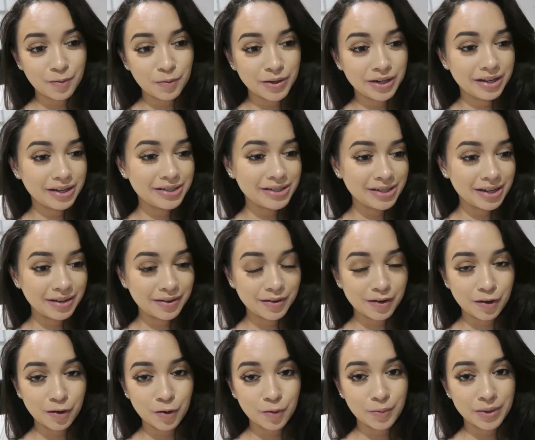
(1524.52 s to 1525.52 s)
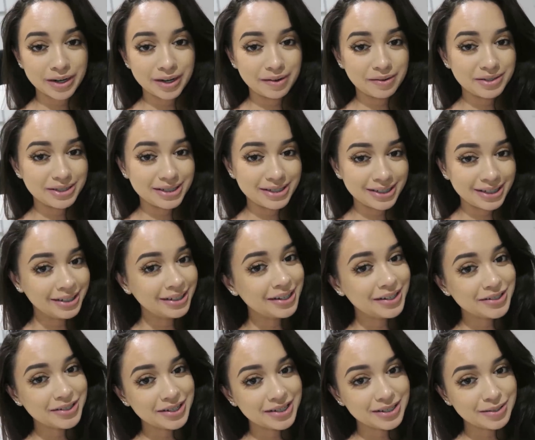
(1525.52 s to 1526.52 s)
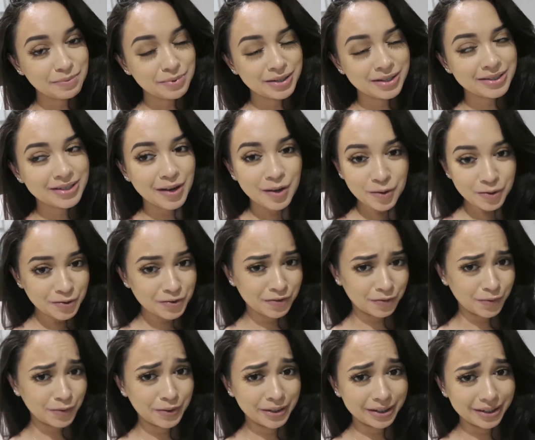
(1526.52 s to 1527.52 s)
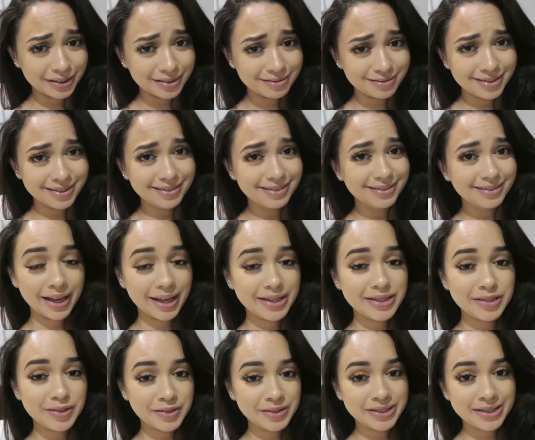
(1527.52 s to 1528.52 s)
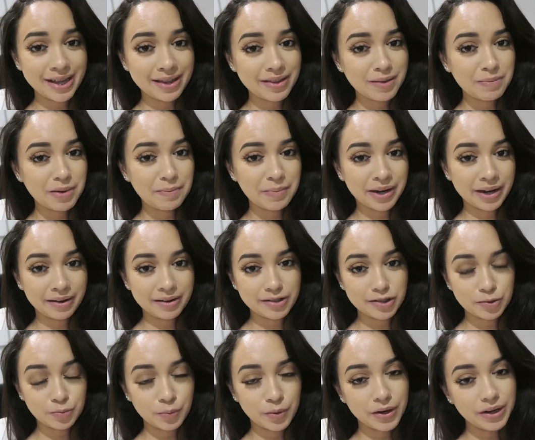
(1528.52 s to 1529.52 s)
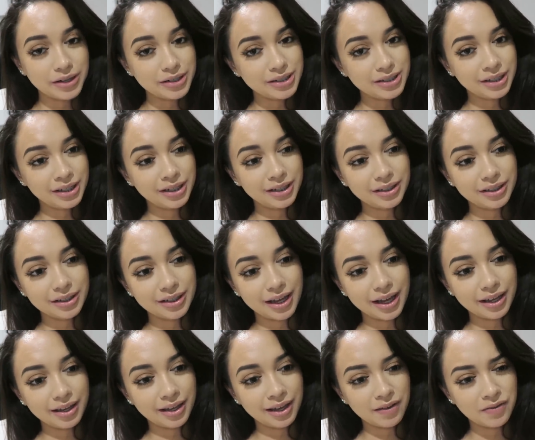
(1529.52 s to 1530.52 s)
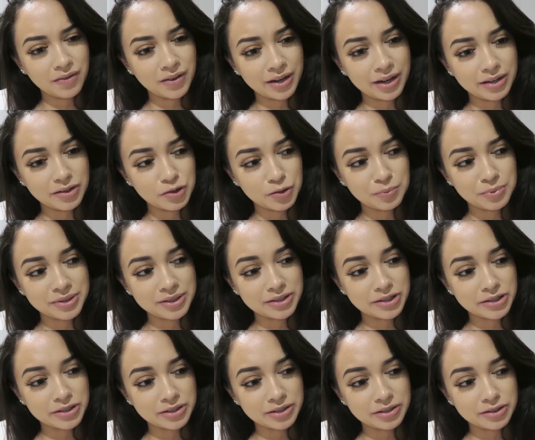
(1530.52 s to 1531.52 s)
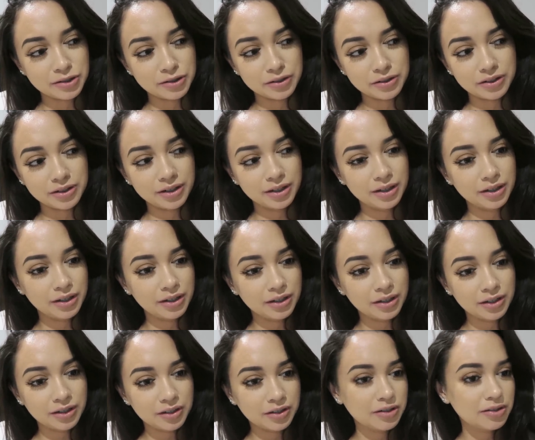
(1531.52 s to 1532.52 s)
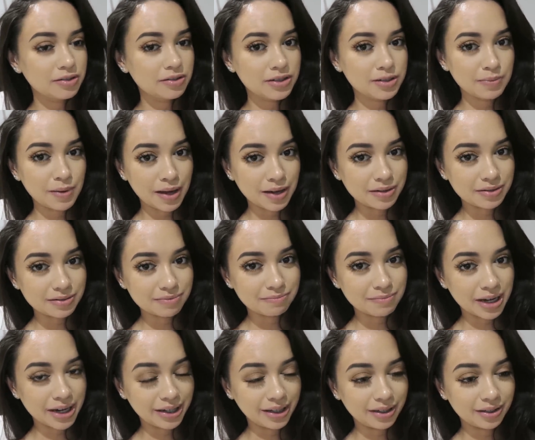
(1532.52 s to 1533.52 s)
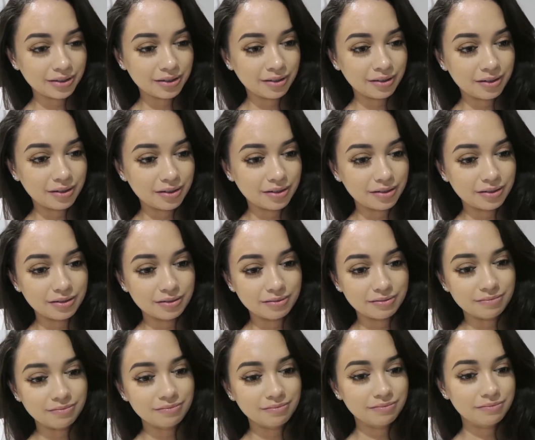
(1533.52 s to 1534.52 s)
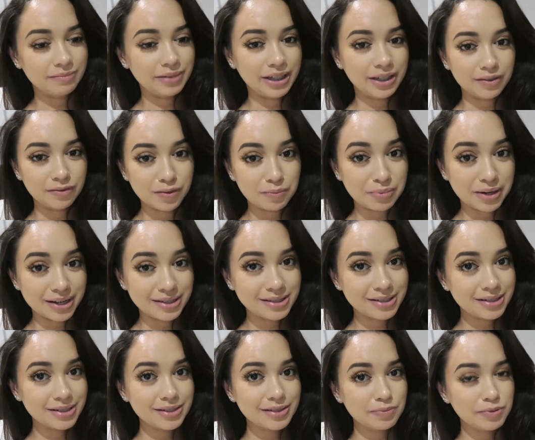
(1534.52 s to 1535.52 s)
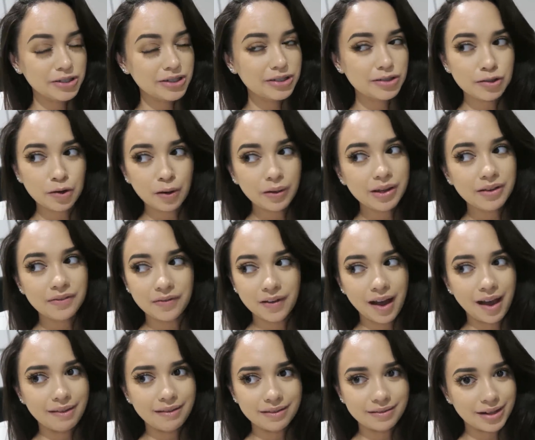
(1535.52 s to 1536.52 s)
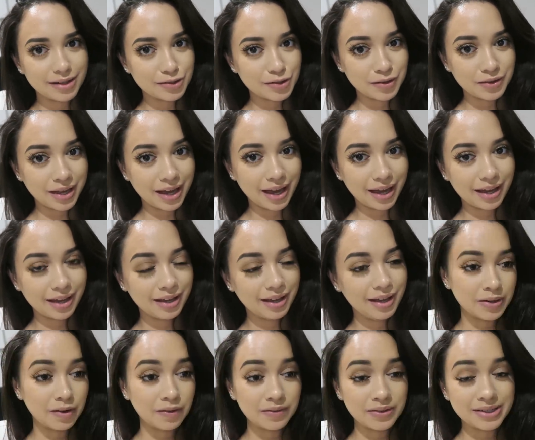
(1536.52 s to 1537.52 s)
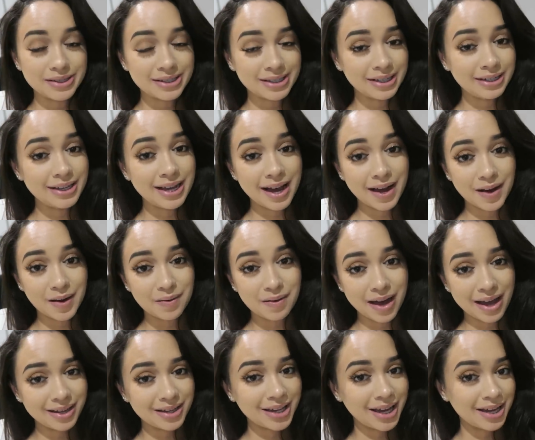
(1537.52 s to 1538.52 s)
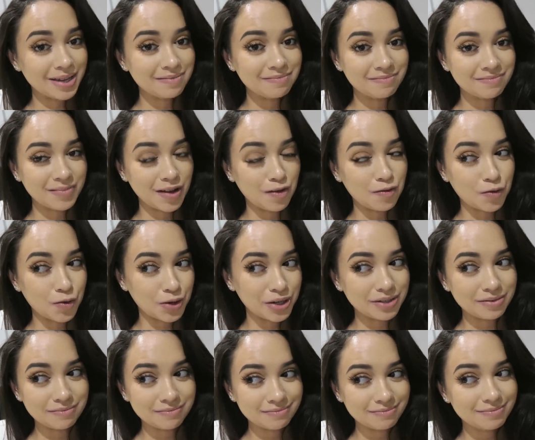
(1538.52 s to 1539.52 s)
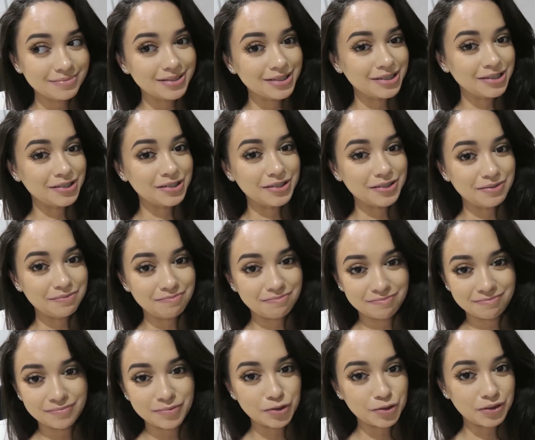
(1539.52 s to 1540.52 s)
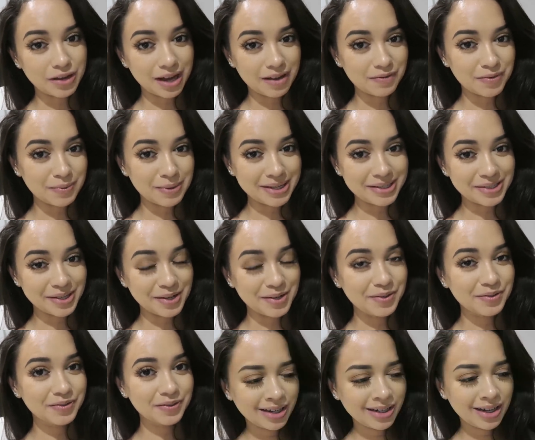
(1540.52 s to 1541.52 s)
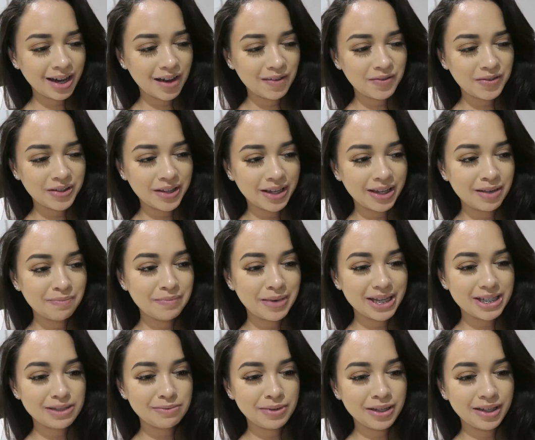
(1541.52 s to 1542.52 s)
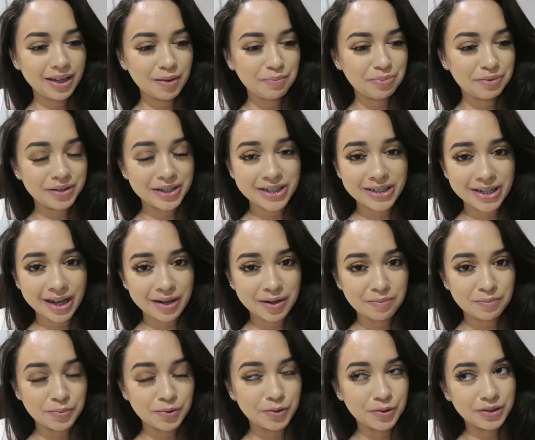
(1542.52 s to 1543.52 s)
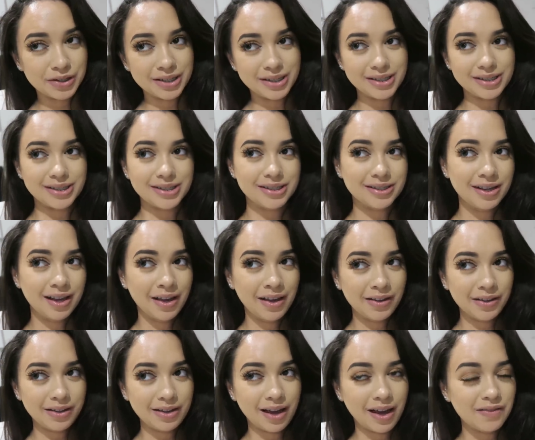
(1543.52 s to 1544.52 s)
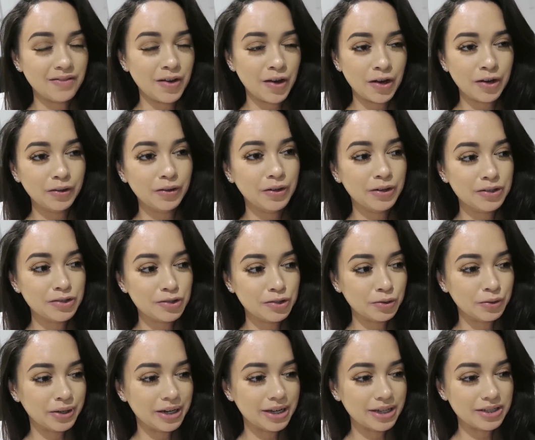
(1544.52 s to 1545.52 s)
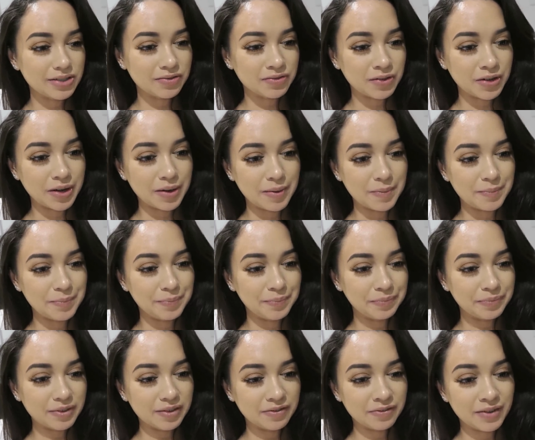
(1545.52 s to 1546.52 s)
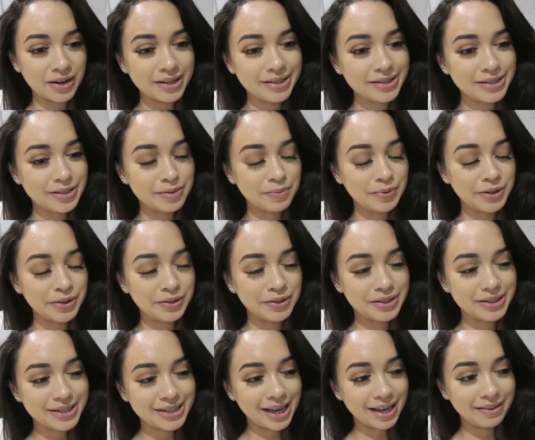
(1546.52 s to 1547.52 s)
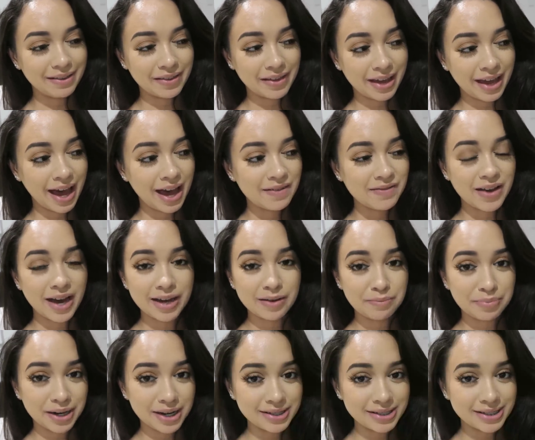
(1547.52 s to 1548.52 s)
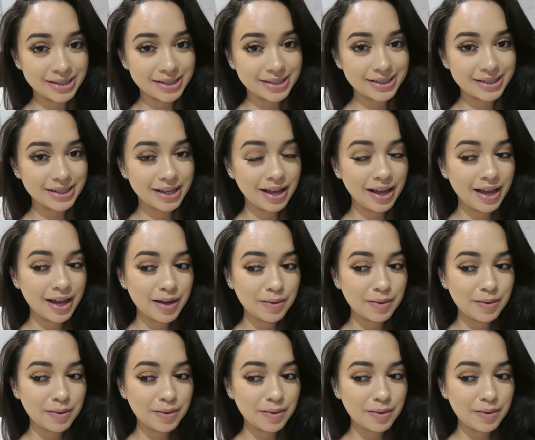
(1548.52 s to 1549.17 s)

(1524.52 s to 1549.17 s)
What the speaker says: when I was younger or when I was a teenager is because I couldn't afford it. I guess you could say that my parents weren't in like a financial position to spend money on me for braces, which is totally fine. Like that's okay. But obviously now I can afford to do that for myself. And yeah, I feel like it makes me appreciate it more because I've heard a lot of stories from friends and whatnot saying that they have had braces,